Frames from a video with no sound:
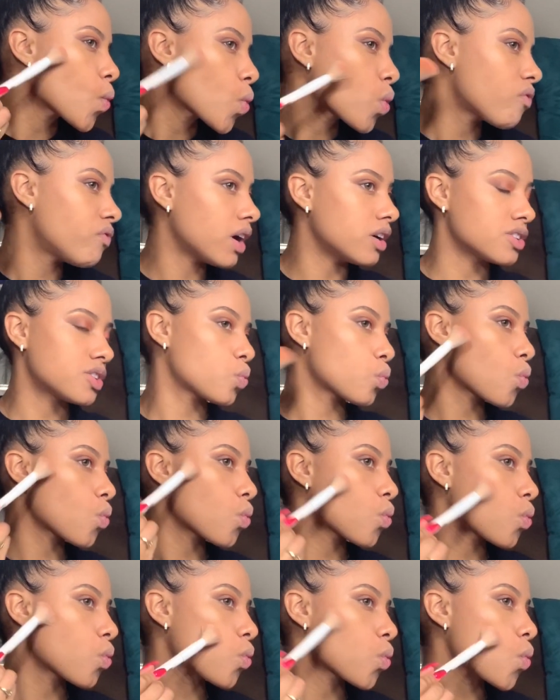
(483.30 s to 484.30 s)
First.
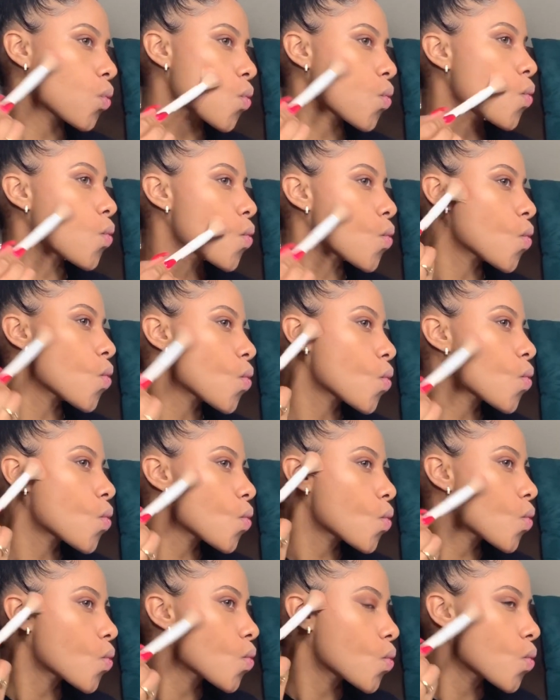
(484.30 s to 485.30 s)

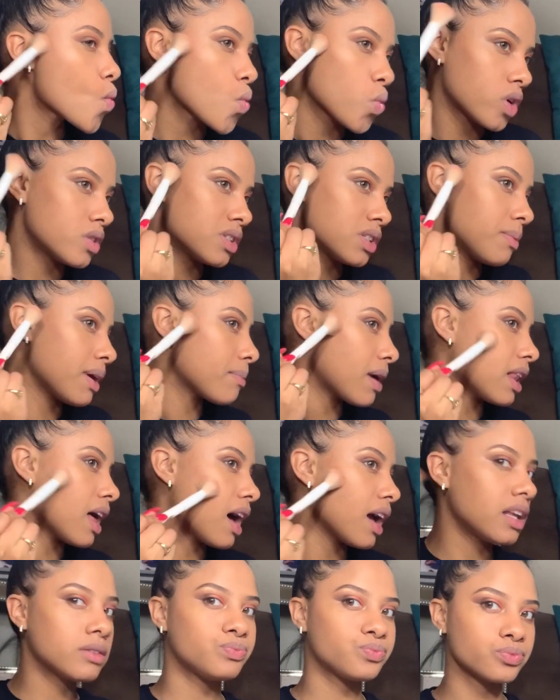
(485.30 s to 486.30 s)
Just to make my
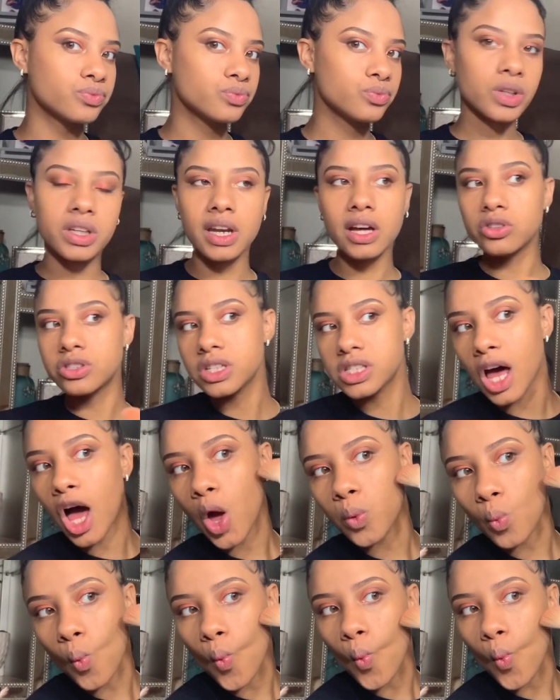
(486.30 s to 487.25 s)
line. Now go to the side.